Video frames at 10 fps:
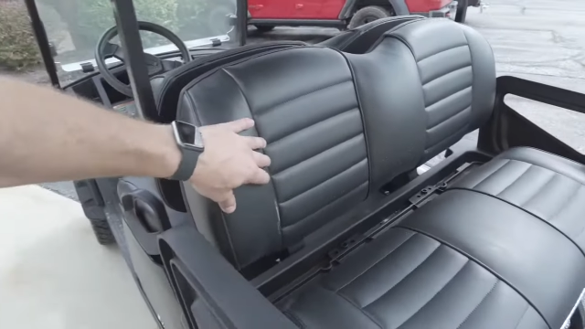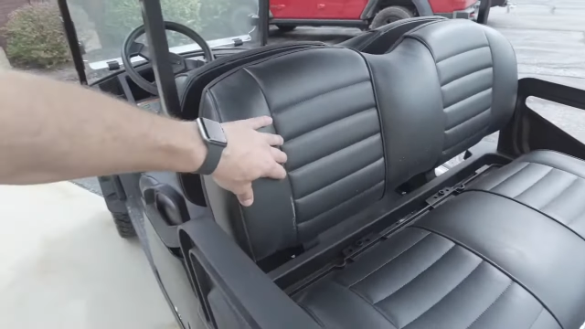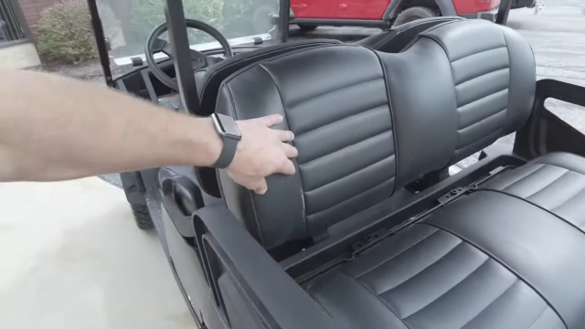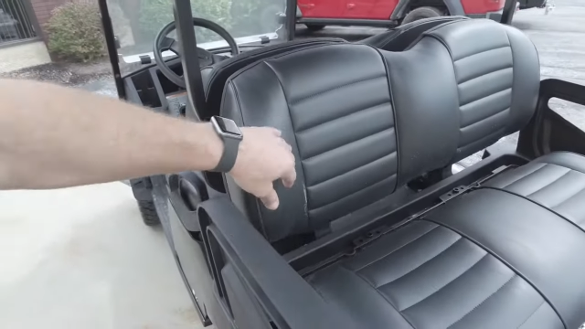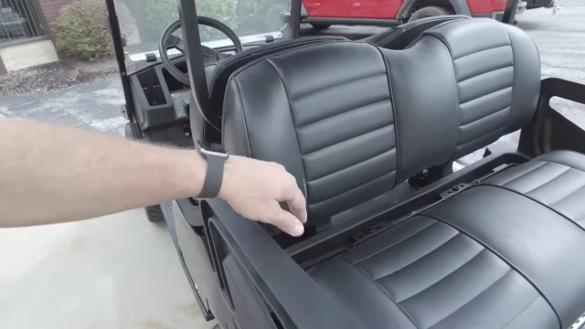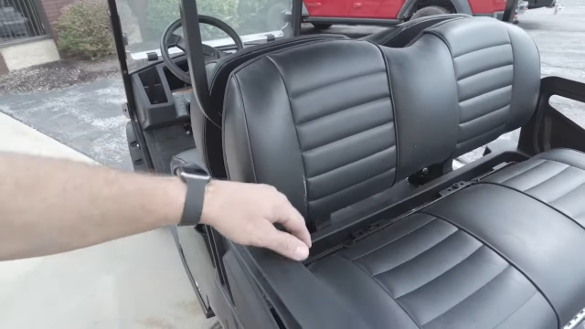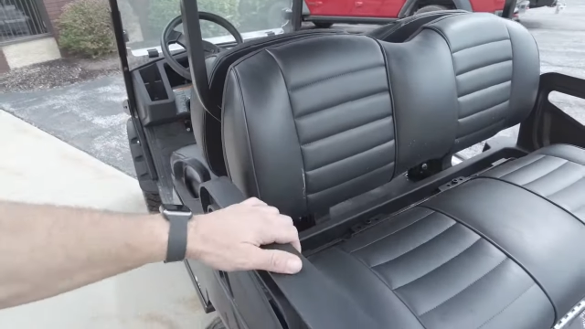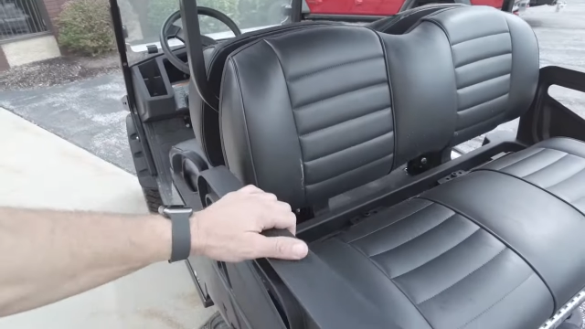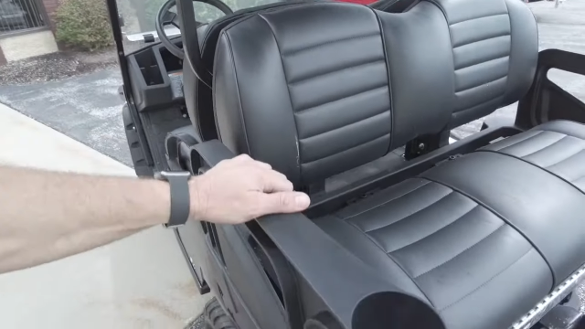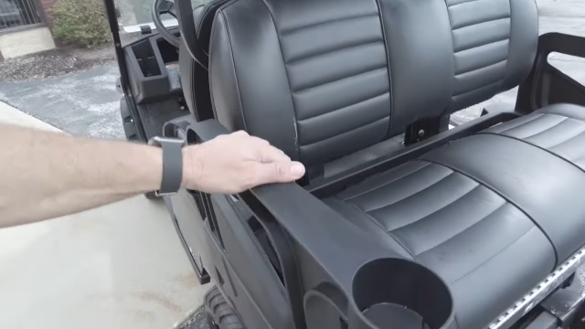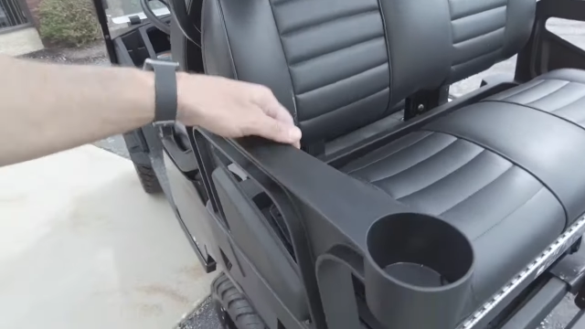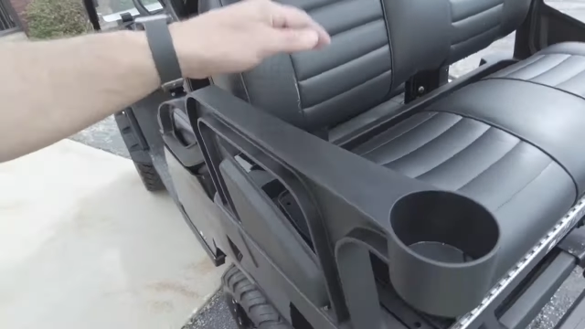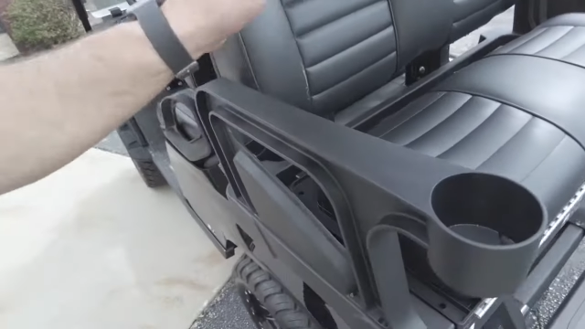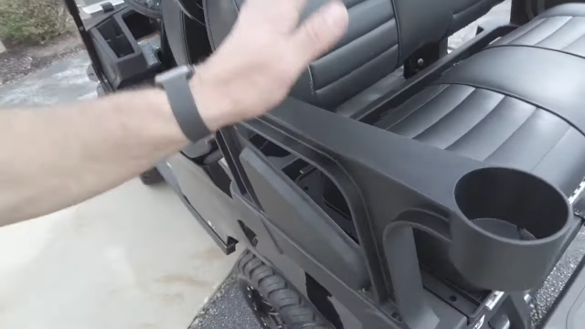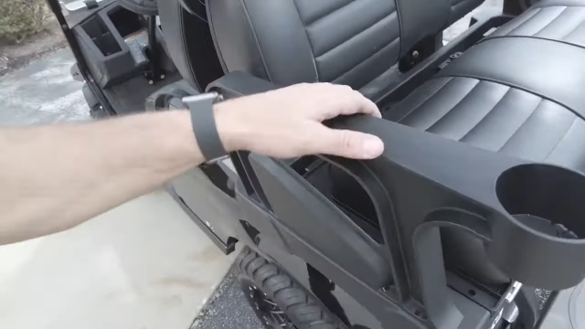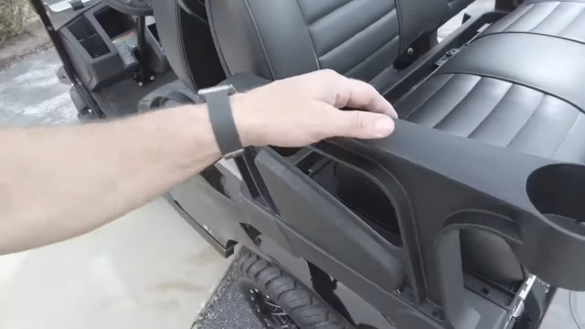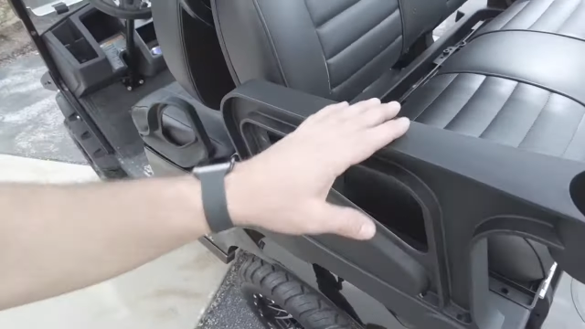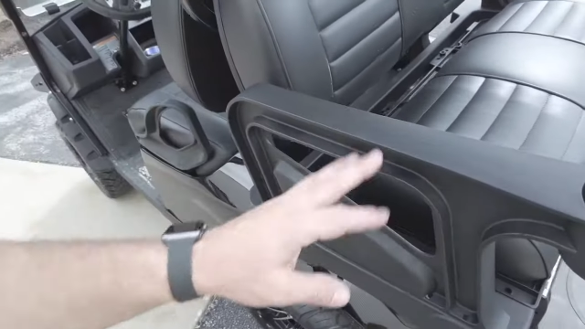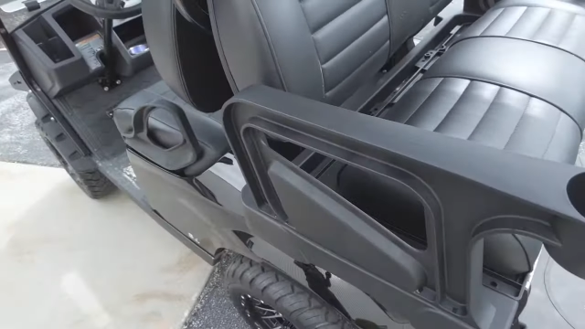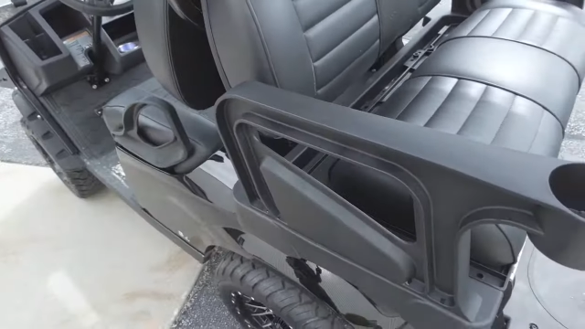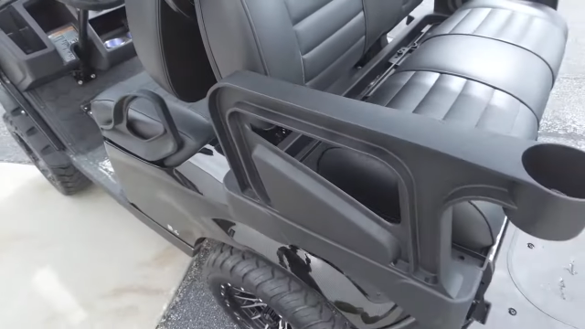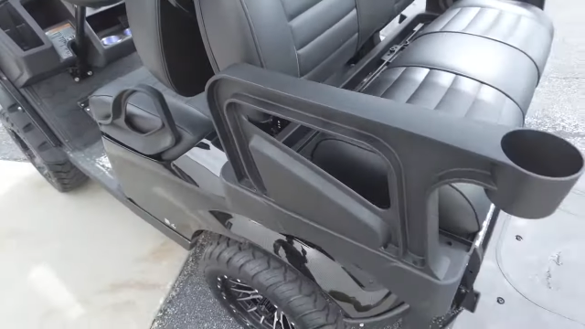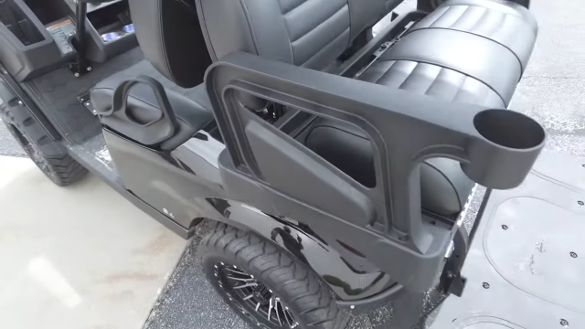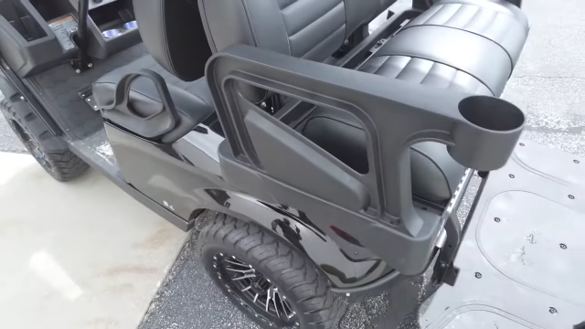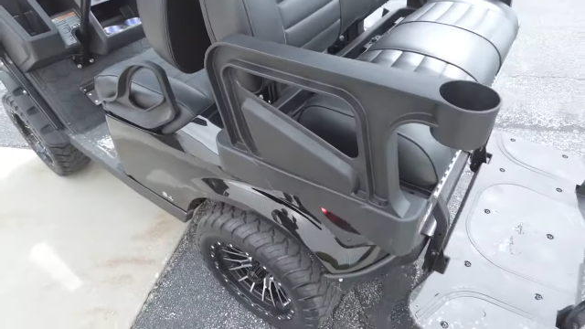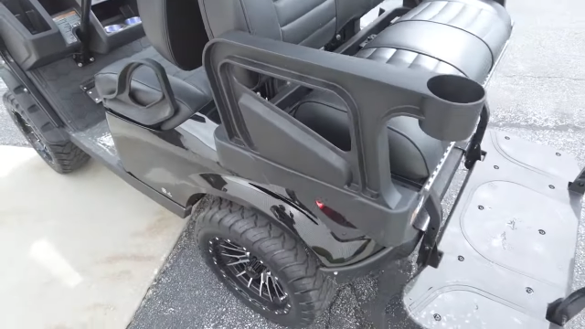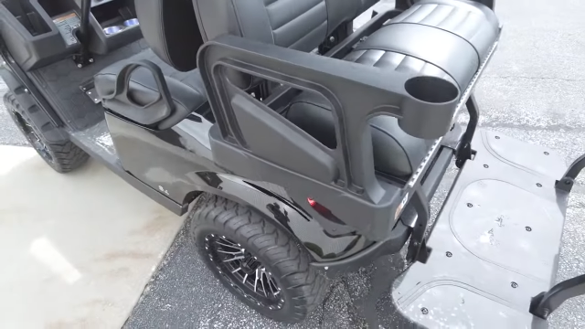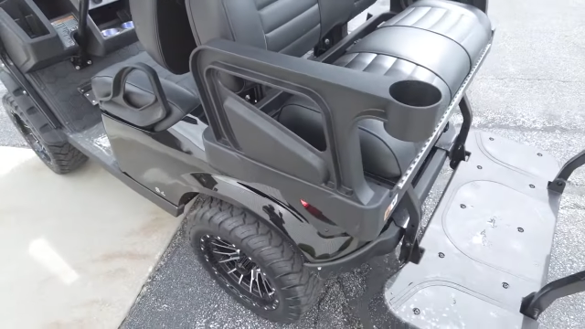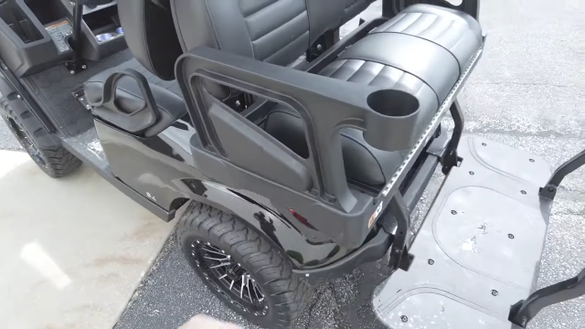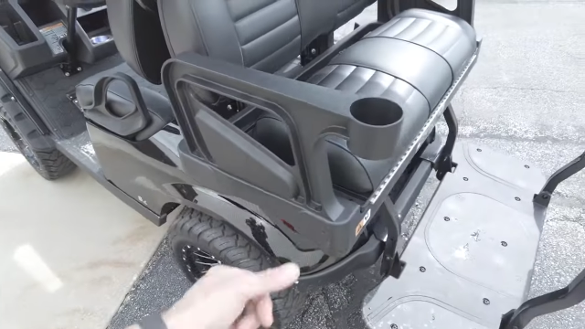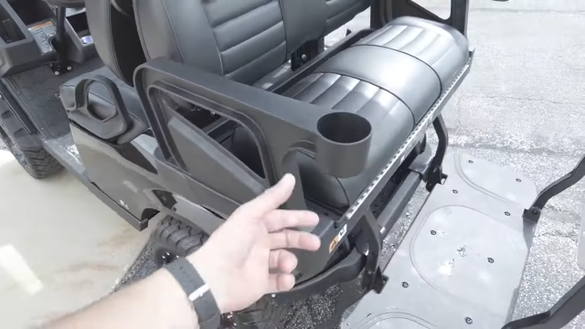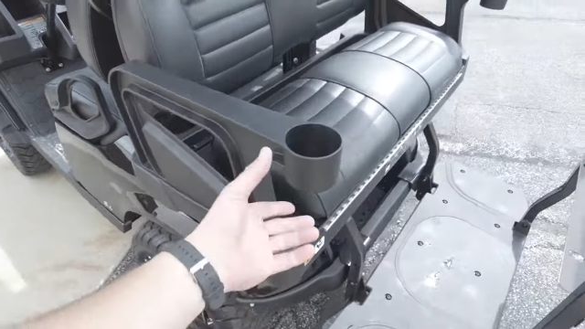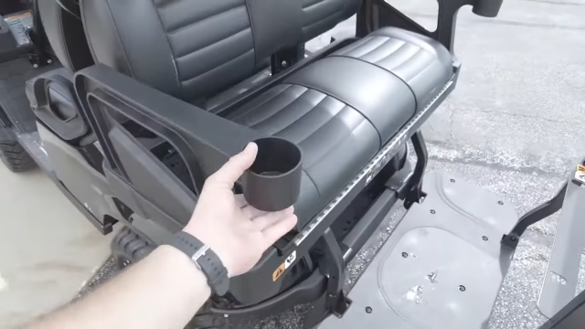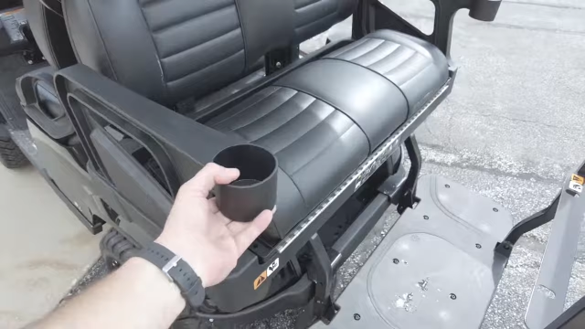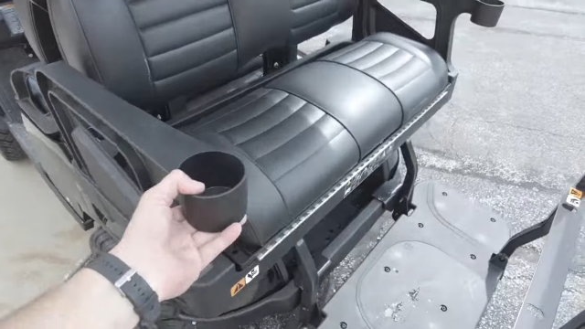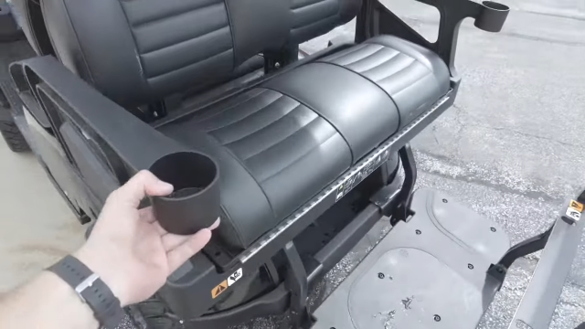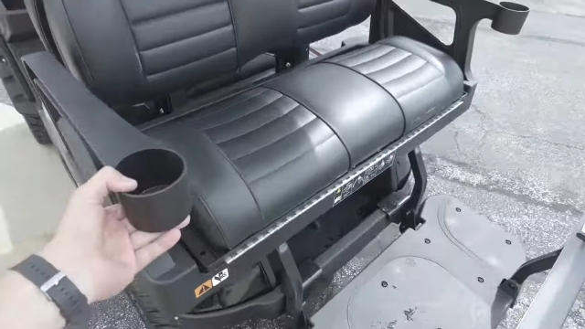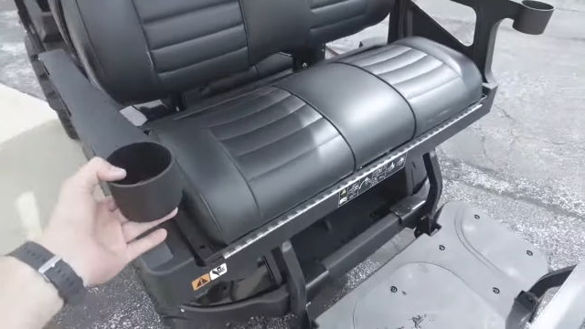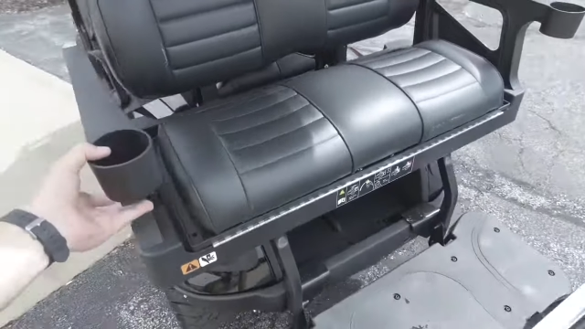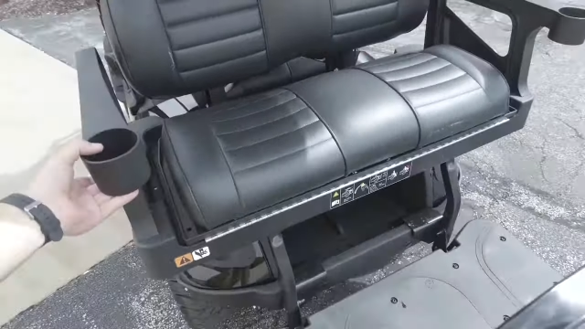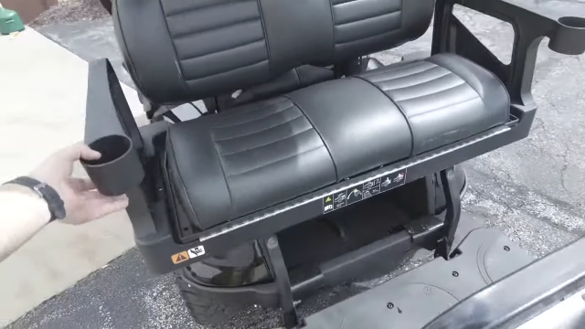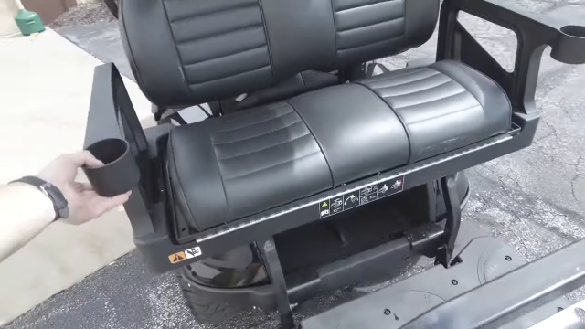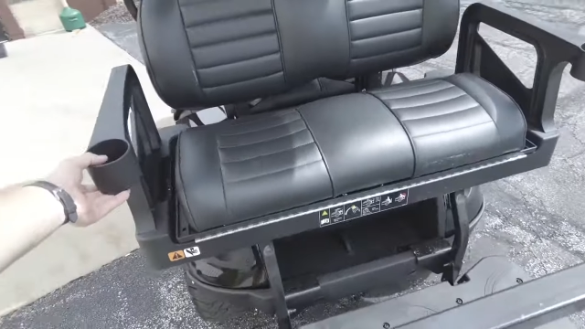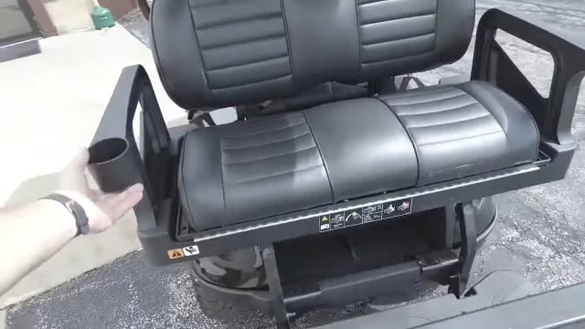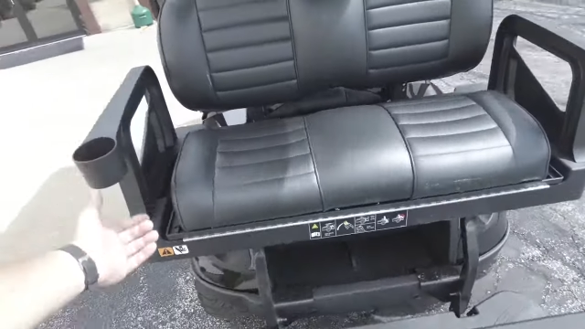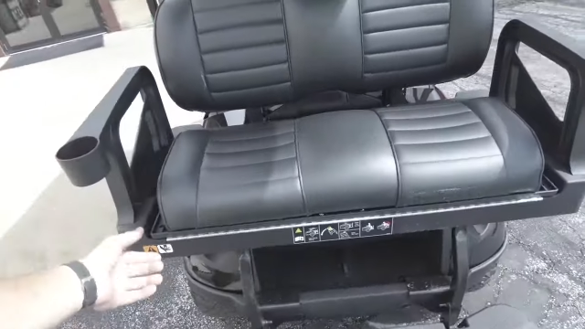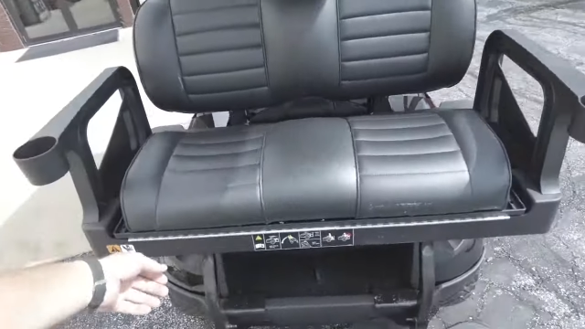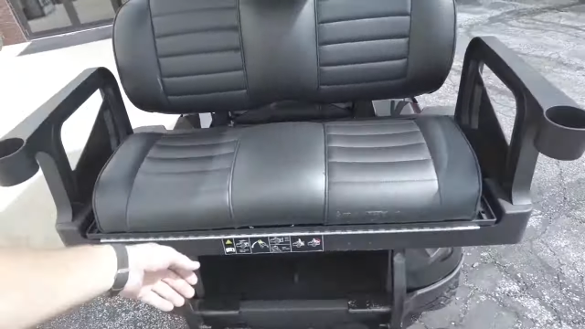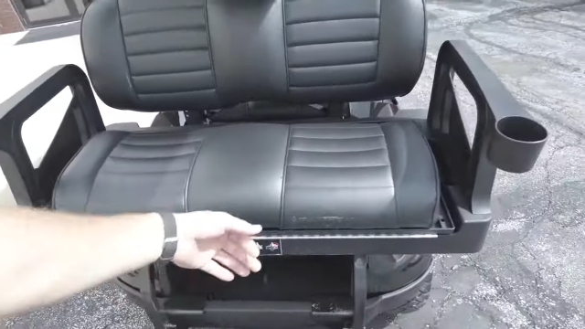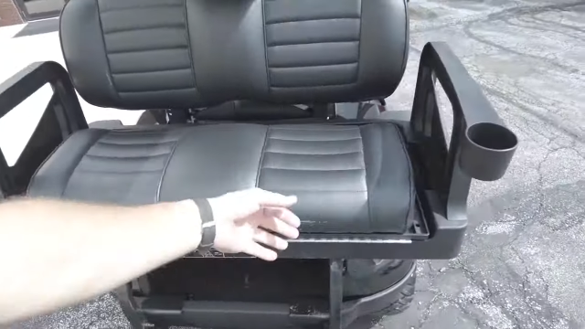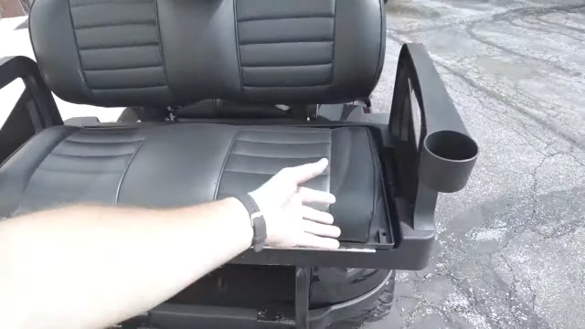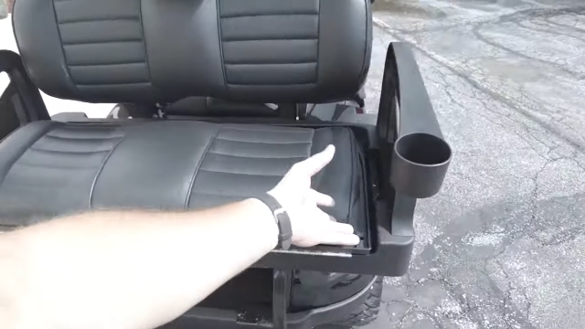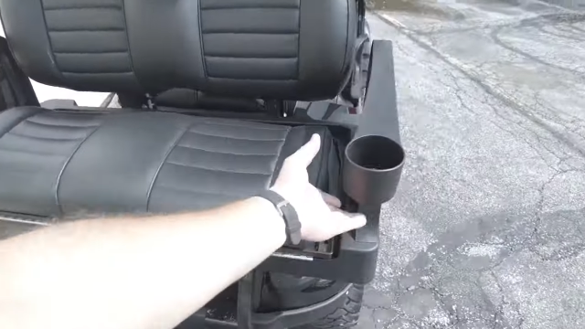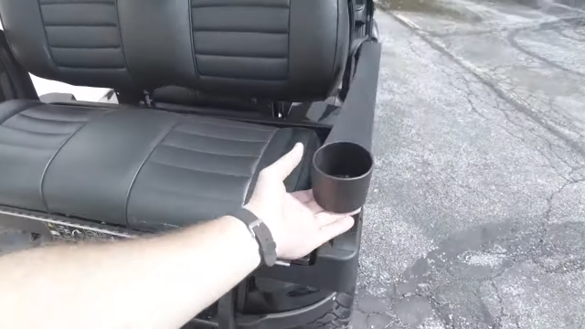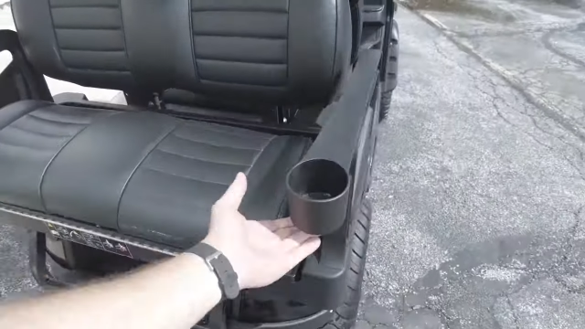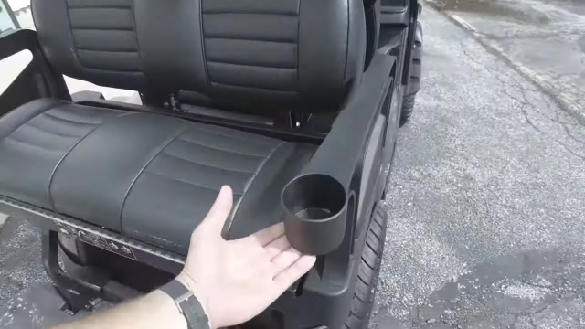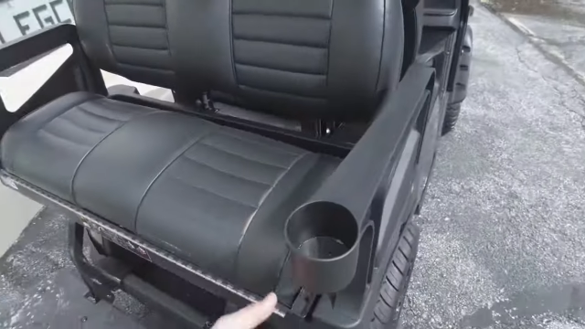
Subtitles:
(no speaker visible)